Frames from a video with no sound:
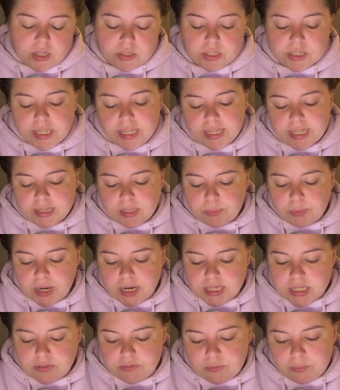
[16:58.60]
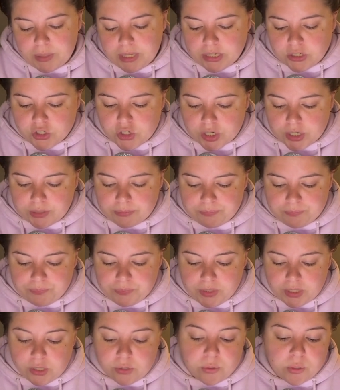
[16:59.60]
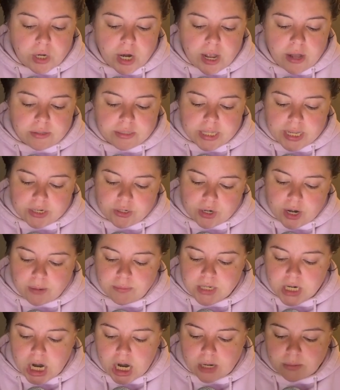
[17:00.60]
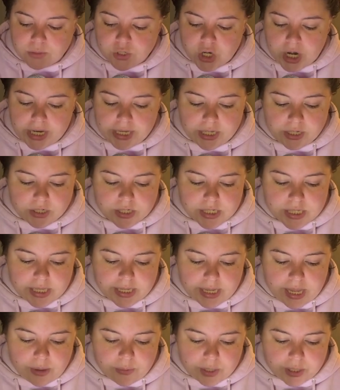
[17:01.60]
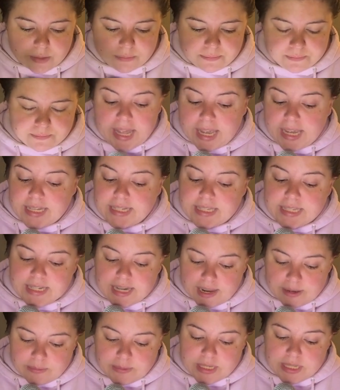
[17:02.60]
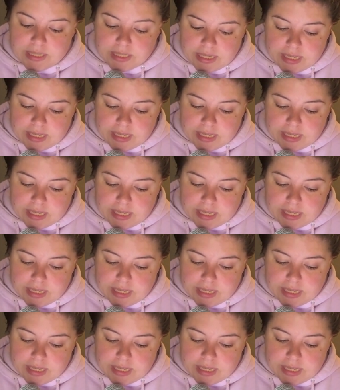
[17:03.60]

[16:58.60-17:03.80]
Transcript: looking at the price of a pink shirt. You growled and grabbed your arm, dragging her to the counter. It's time to